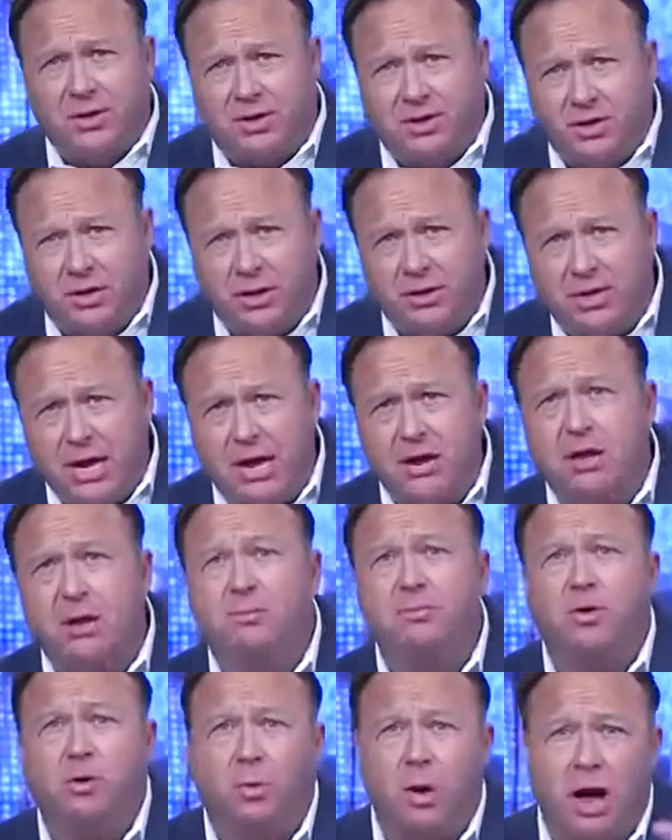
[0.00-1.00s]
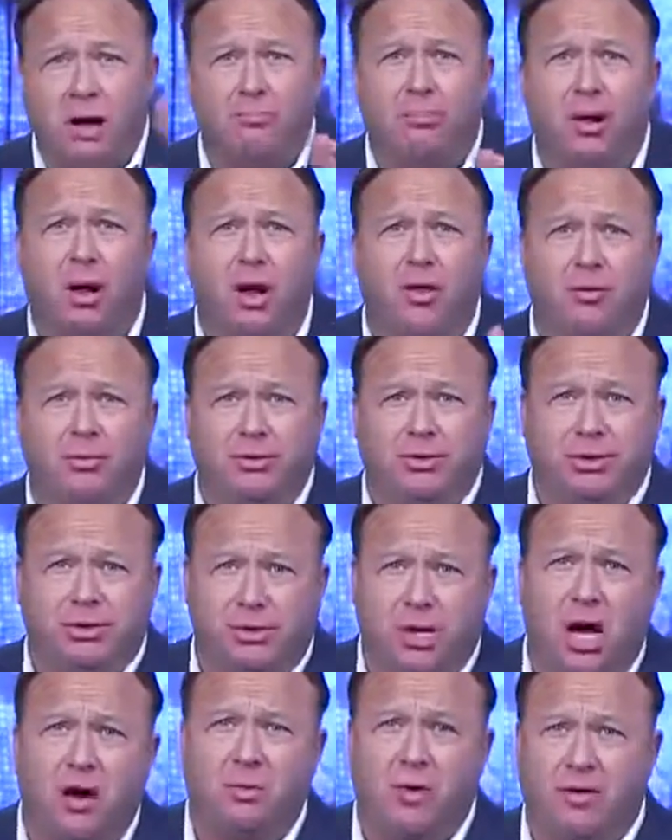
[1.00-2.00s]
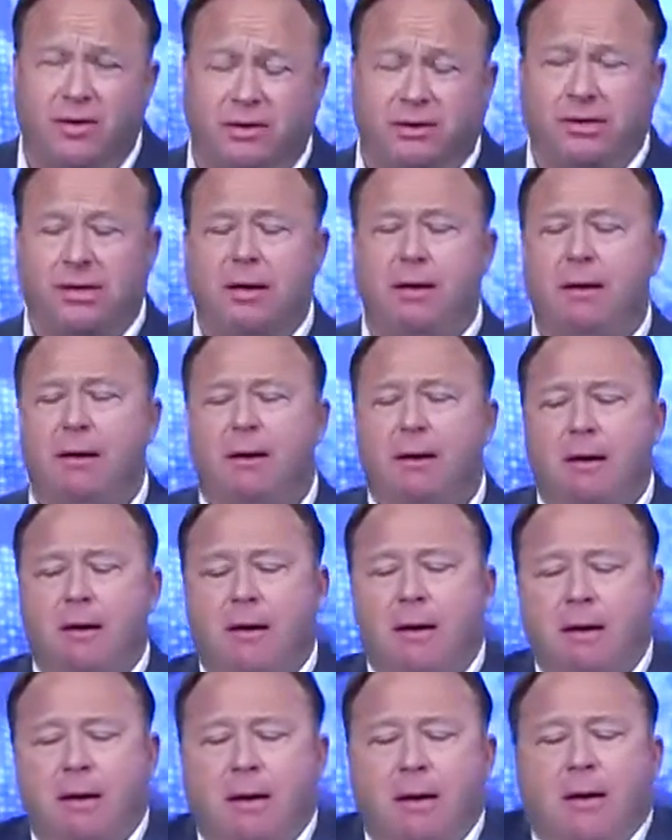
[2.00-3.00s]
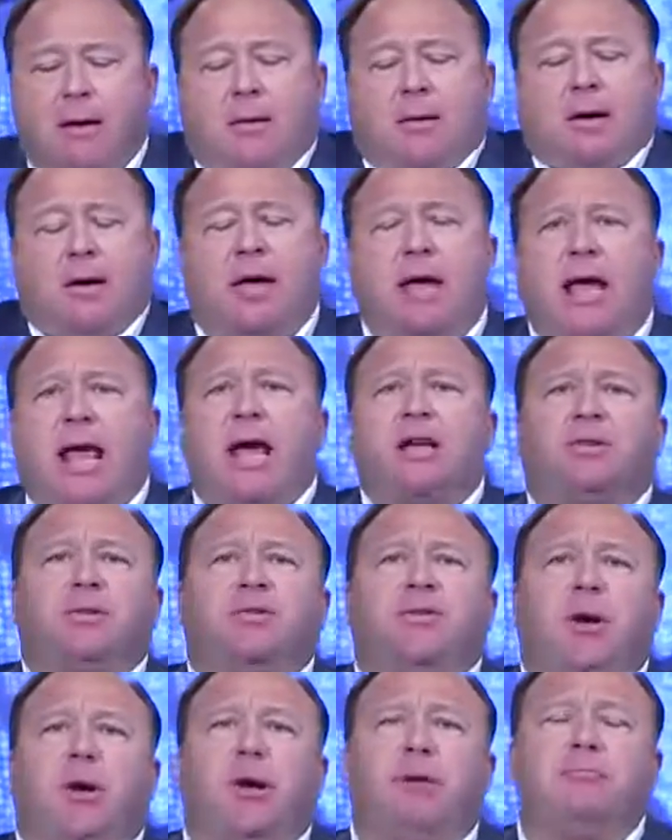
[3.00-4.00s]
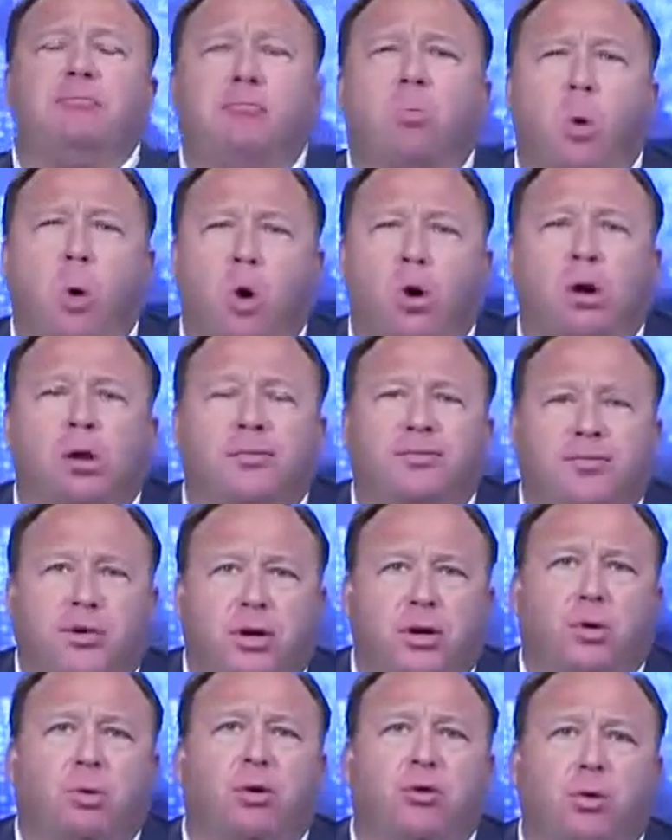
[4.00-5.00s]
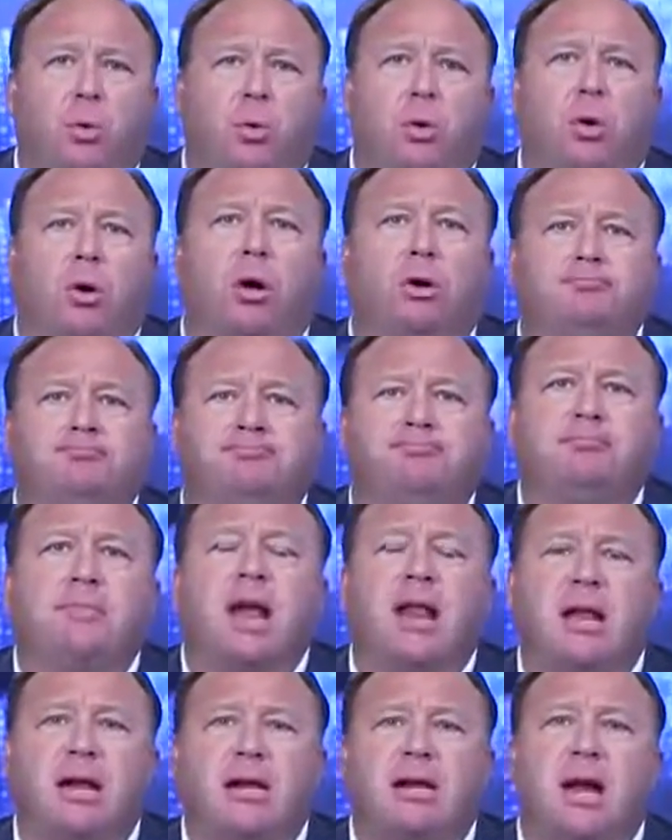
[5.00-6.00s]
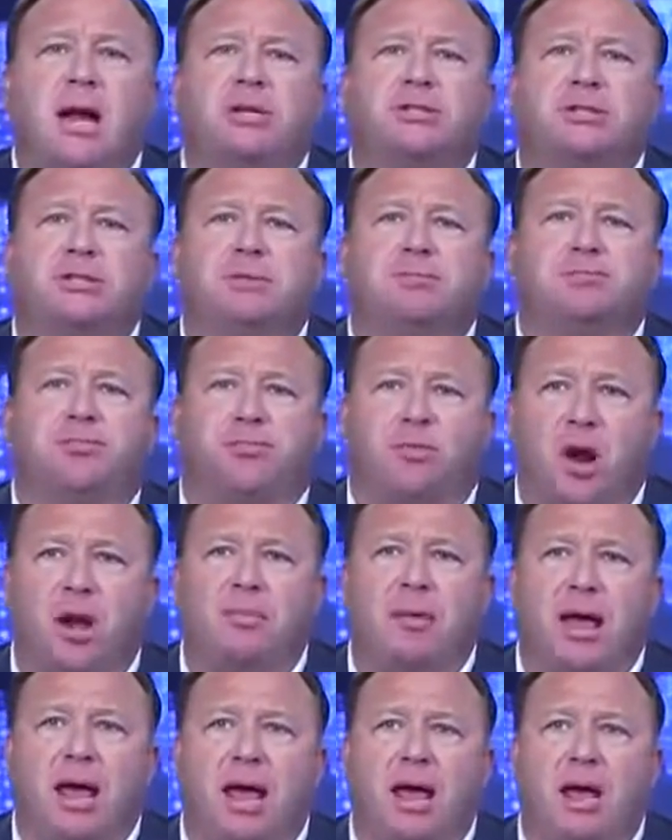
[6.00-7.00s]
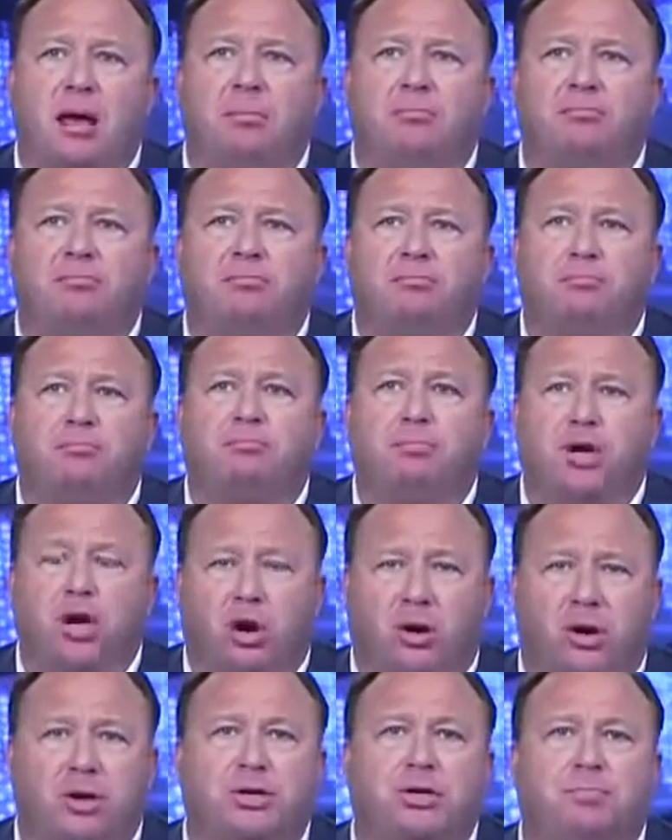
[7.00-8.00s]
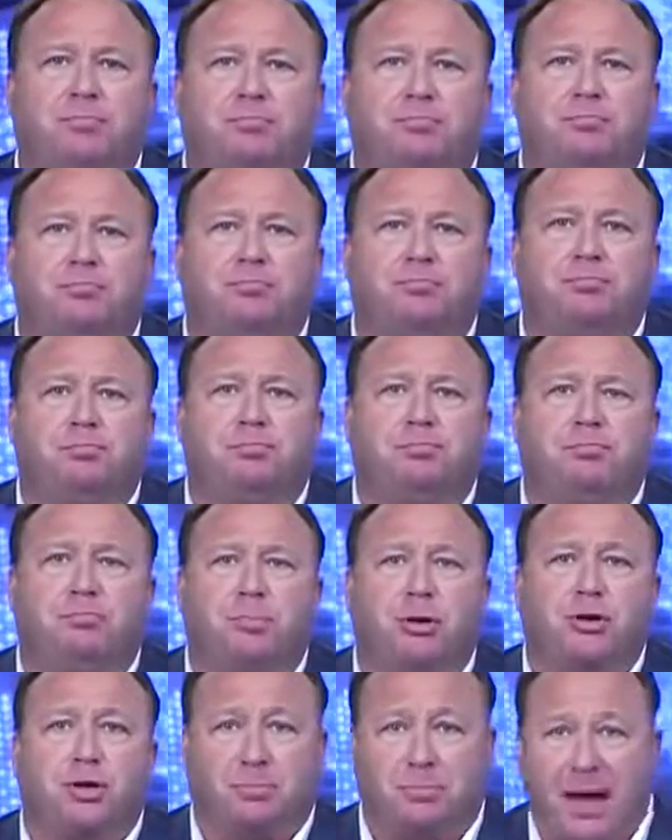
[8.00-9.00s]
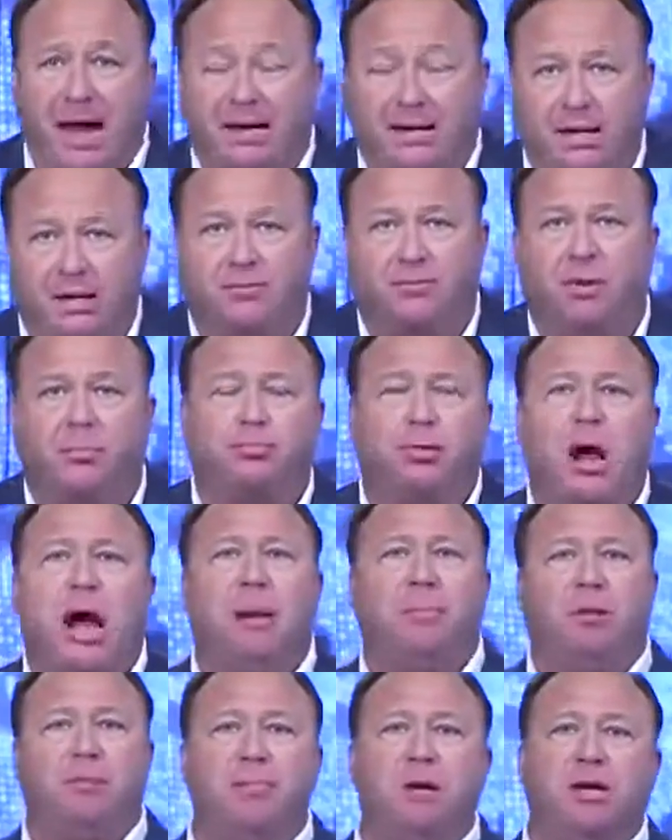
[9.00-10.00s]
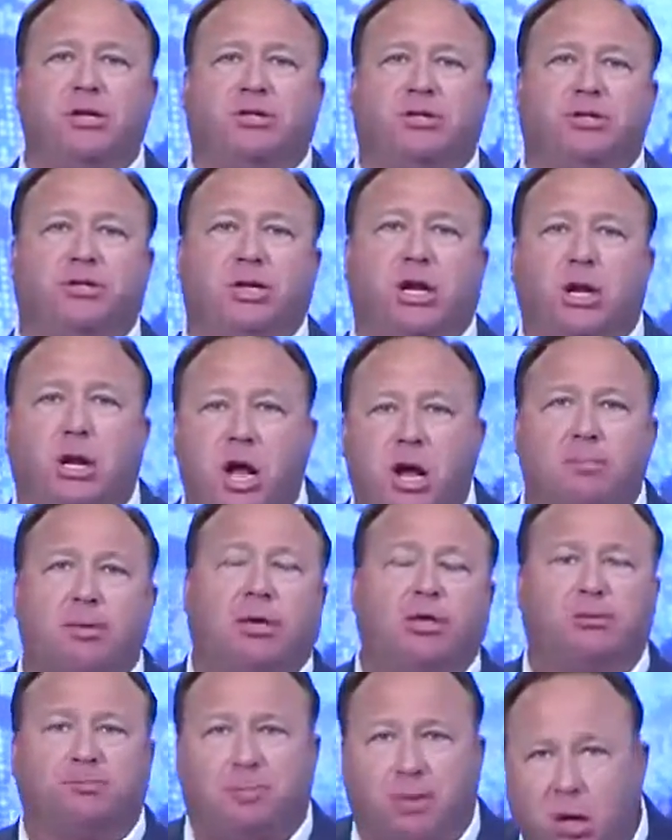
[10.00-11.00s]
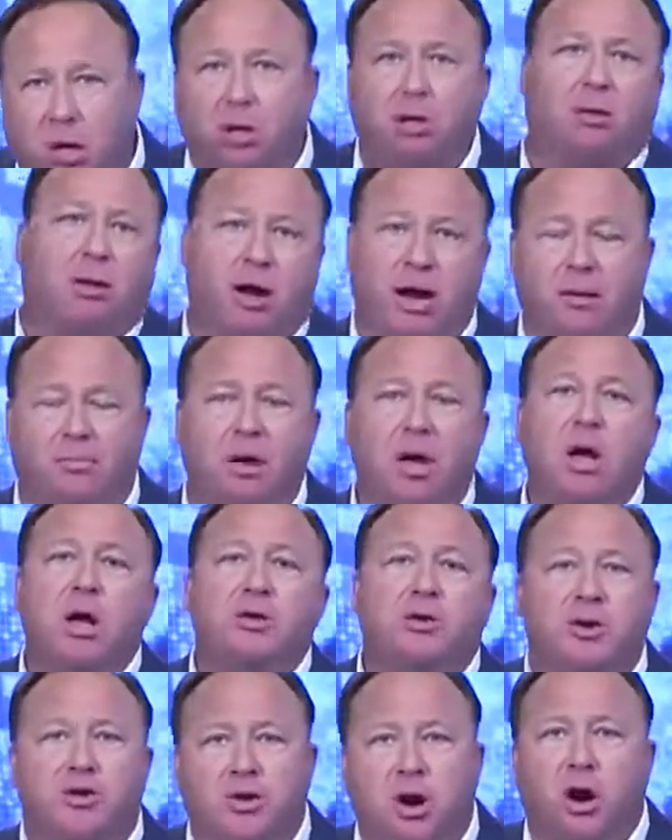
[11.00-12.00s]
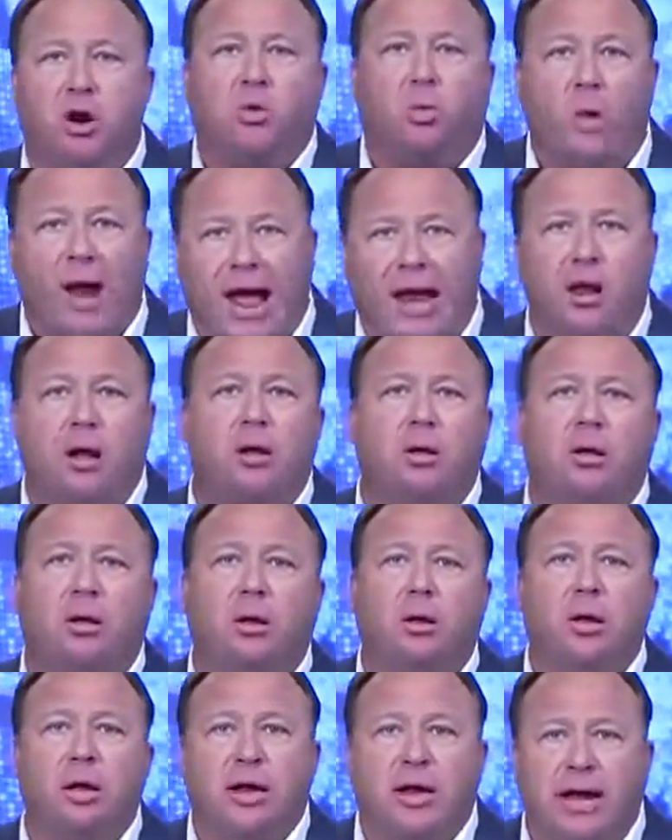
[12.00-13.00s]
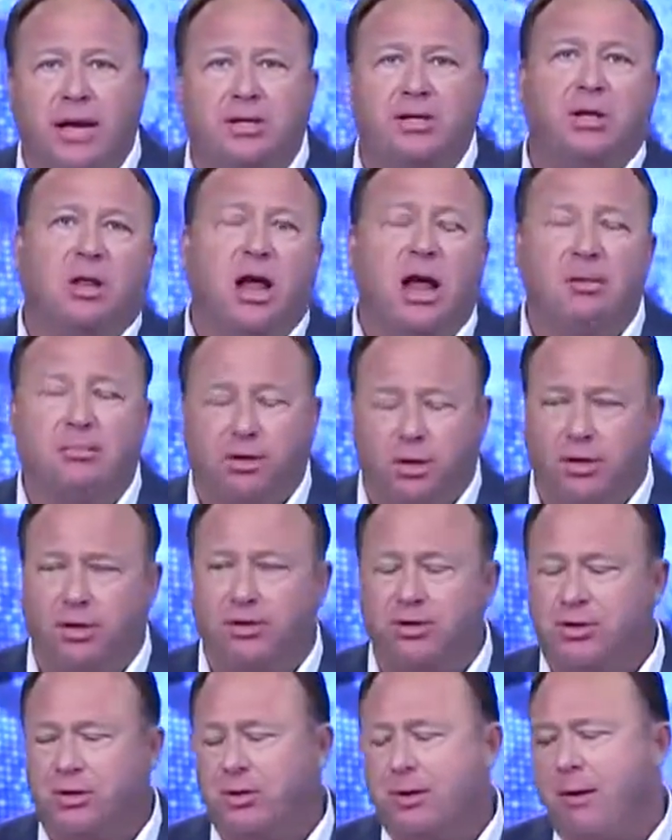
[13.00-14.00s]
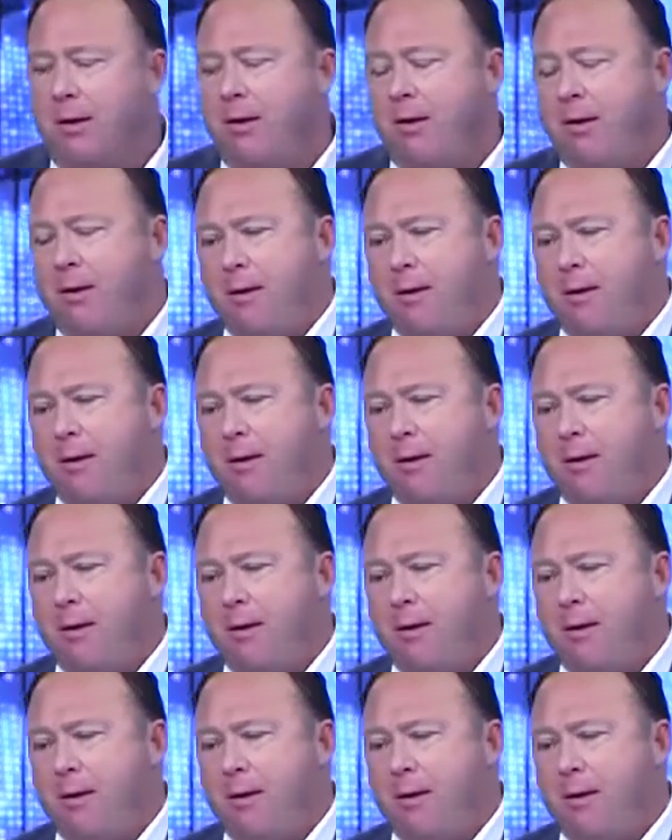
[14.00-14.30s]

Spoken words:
This is an addendum to Ron Paul that was just on with us. He has a very moral view of the world, and he does it from a purist perspective. The problem is there's a globalist program to turn radical Islam loose